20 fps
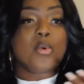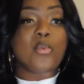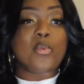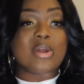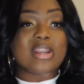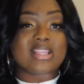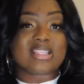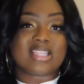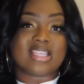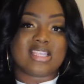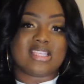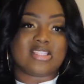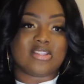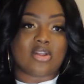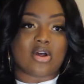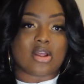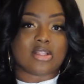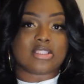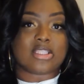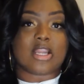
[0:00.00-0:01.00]
What is his
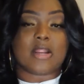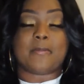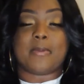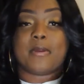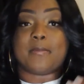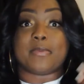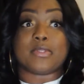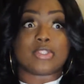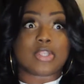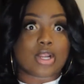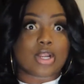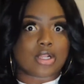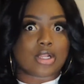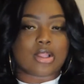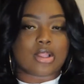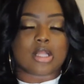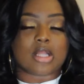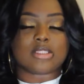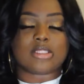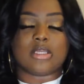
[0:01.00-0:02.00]
long-term purpose, her
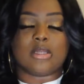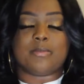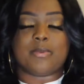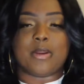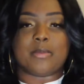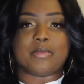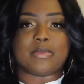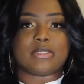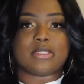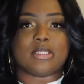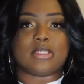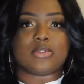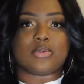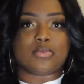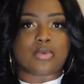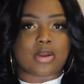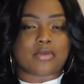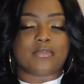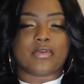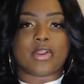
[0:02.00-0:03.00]
long-term purposes,
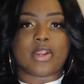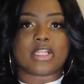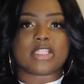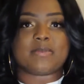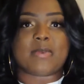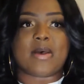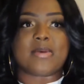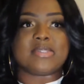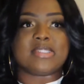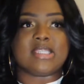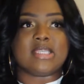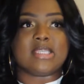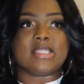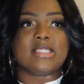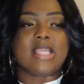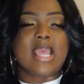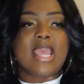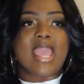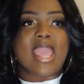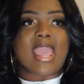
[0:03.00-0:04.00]
whoever your spouse is?